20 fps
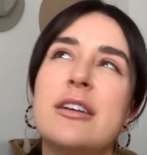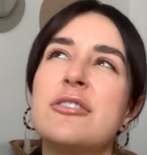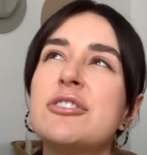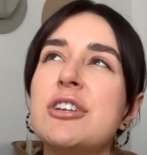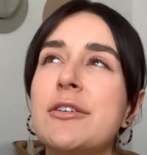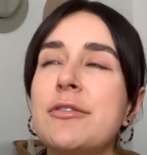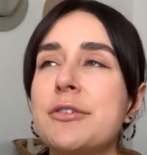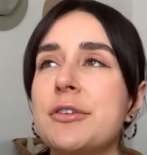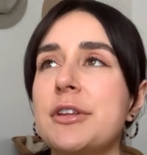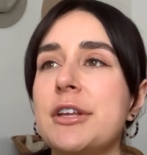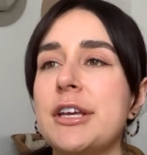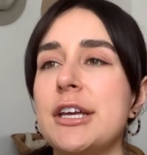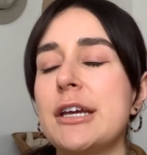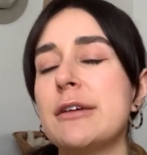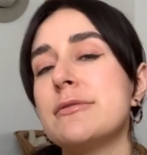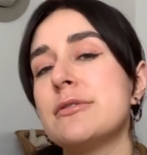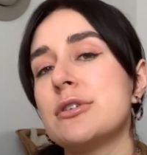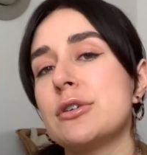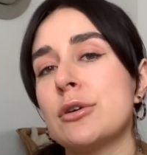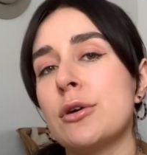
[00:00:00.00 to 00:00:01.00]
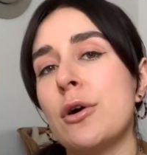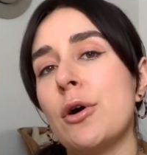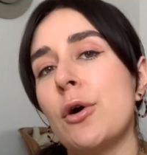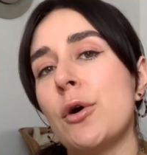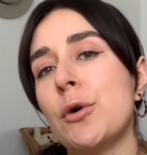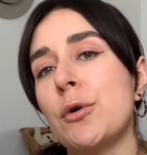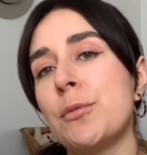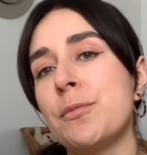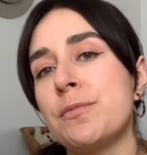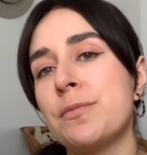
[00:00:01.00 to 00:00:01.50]
definitely gives your
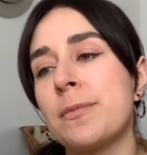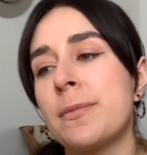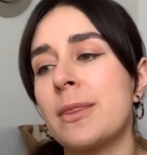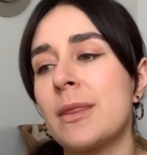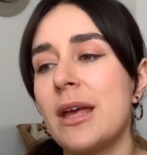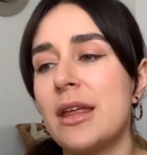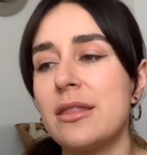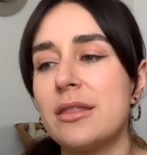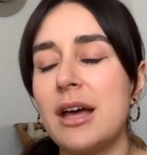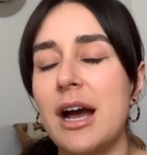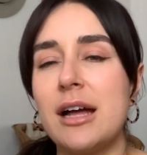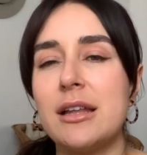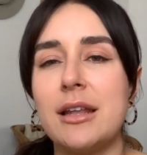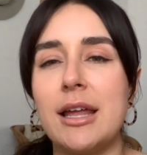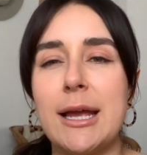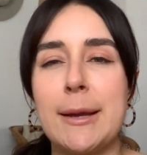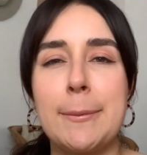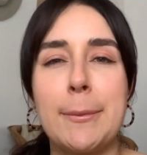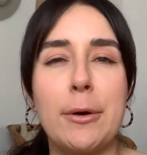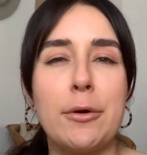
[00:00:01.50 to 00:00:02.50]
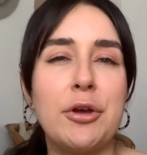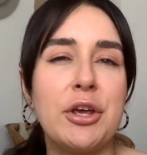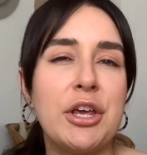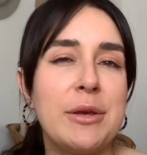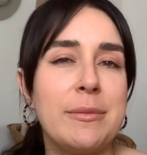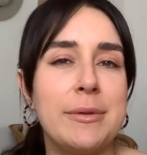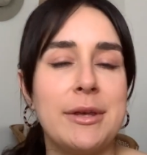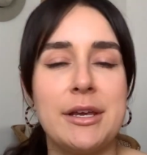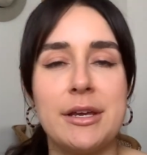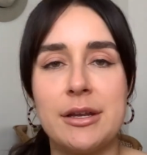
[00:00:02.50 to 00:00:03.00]
home that like
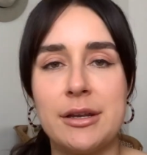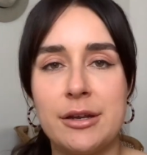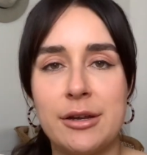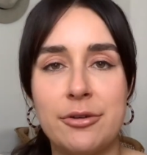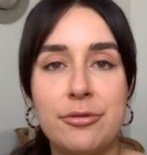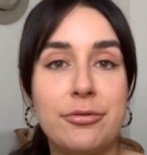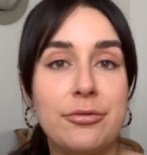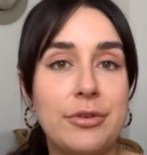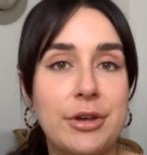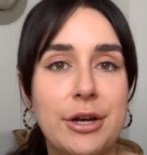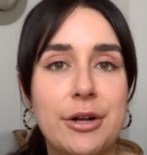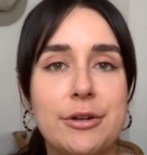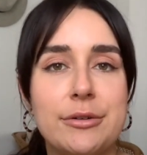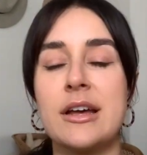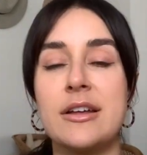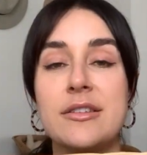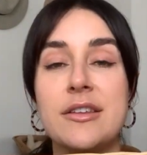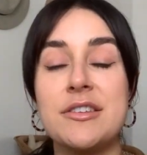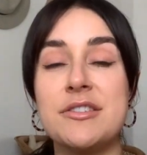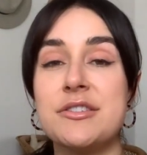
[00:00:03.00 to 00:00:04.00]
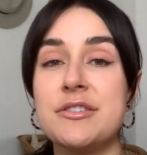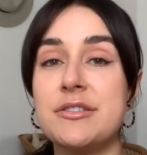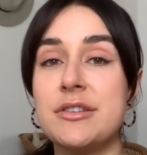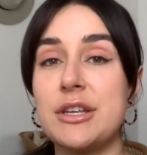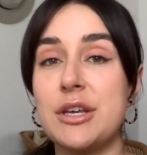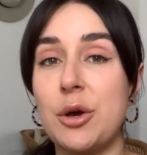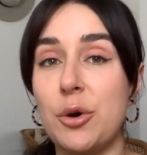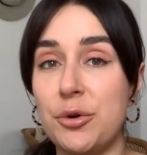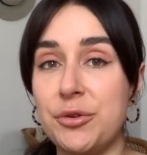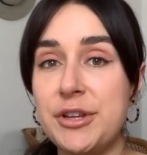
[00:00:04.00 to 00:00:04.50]
bohemian feel. This is
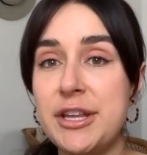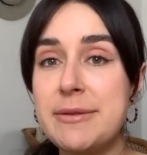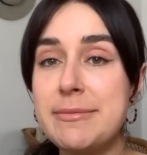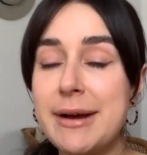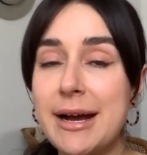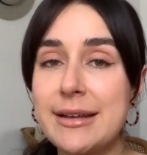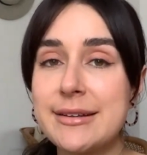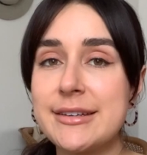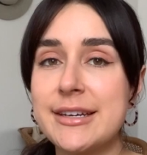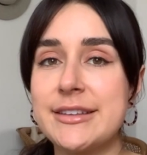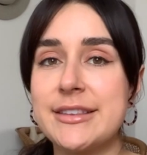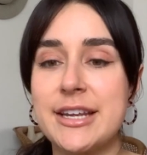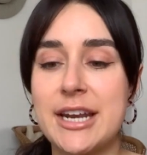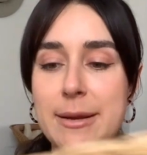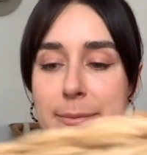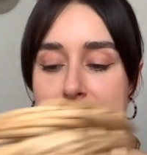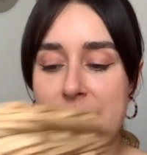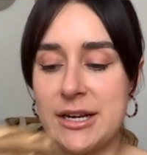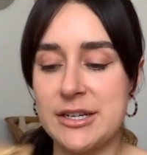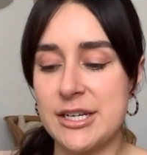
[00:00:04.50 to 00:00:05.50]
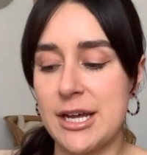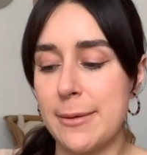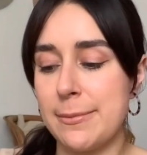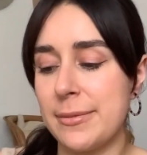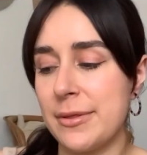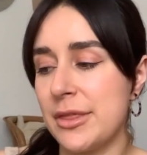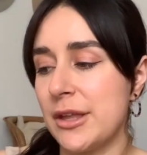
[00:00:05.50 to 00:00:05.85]
the only basket that I picked up.